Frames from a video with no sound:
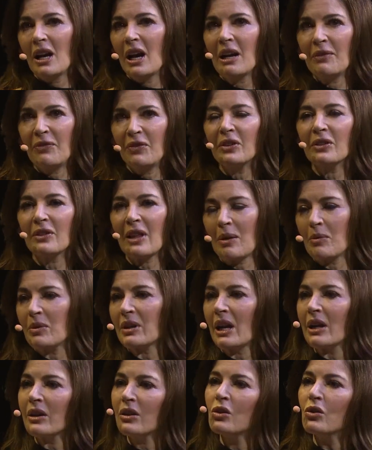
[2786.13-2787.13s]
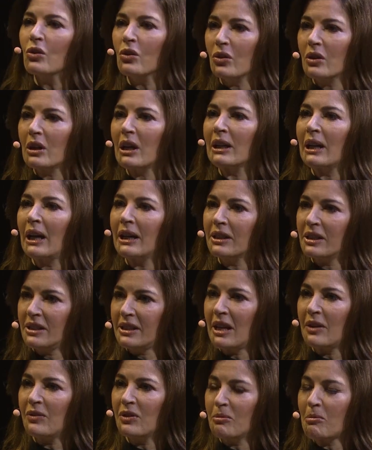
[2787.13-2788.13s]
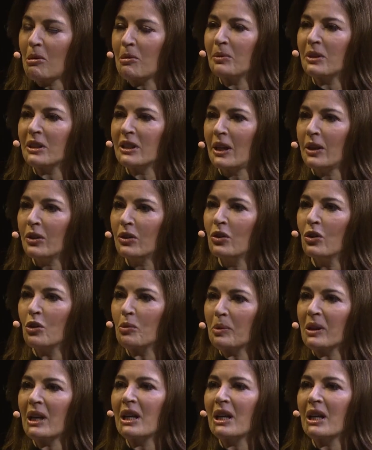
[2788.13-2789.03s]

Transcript: I feel that when I cook. I like to savour the moment as I cook,